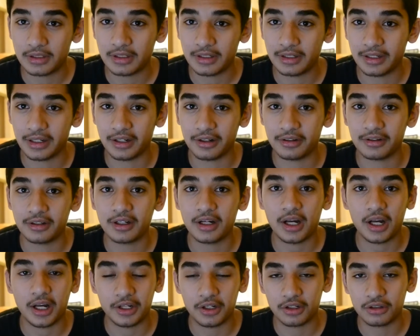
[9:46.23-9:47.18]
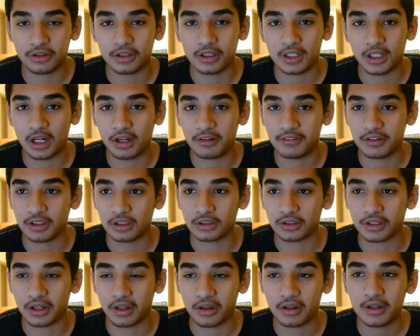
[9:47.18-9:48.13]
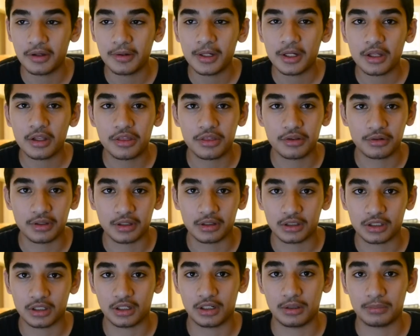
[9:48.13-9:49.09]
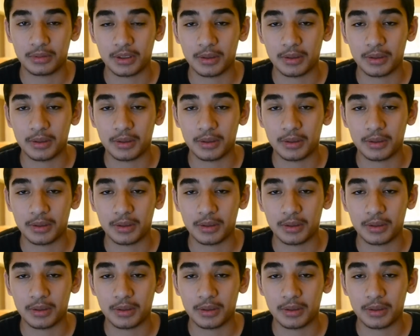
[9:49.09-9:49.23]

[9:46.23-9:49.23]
Now, I know a lot of you are looking through the um,